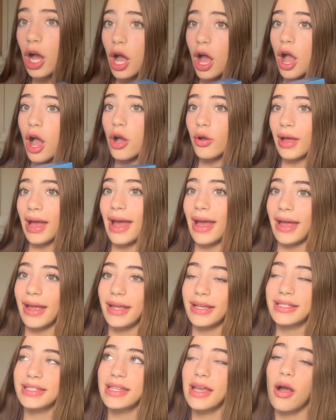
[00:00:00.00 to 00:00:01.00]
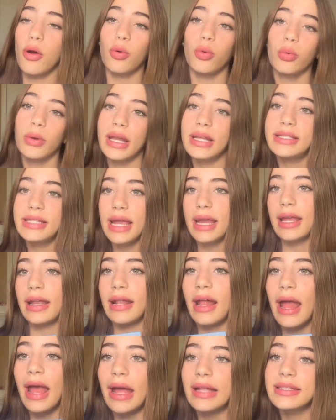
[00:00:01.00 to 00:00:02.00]
Okay, so retaking
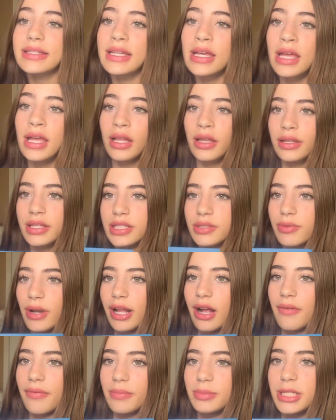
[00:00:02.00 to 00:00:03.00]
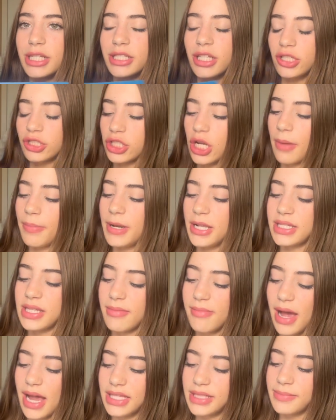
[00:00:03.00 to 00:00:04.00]
that. This is what I got from TikTok Shop. It is
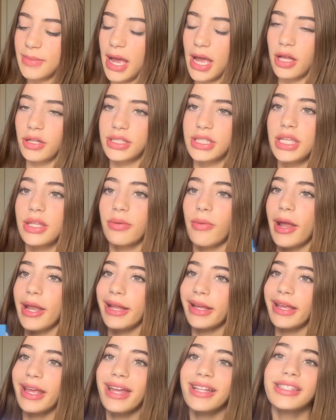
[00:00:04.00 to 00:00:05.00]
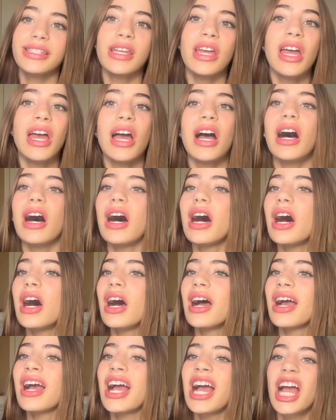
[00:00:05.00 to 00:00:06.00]
a My Smile teeth whitening kit.
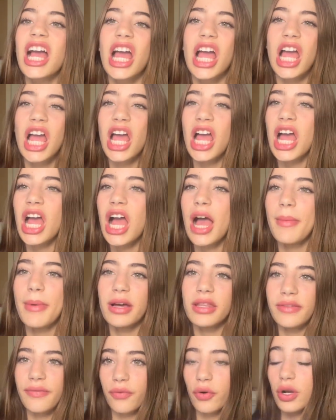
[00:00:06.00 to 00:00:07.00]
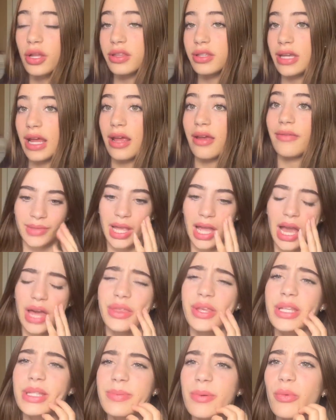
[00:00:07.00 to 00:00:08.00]
I'm on the fourth day of it. I
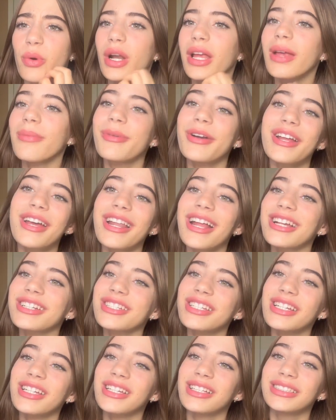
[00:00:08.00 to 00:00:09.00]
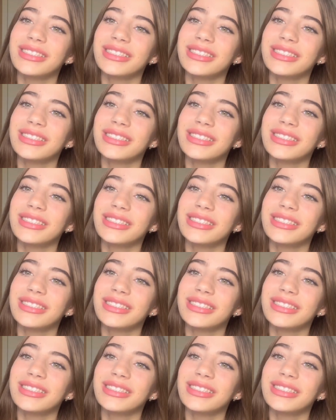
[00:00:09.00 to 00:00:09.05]
think it's been working pretty good, actually.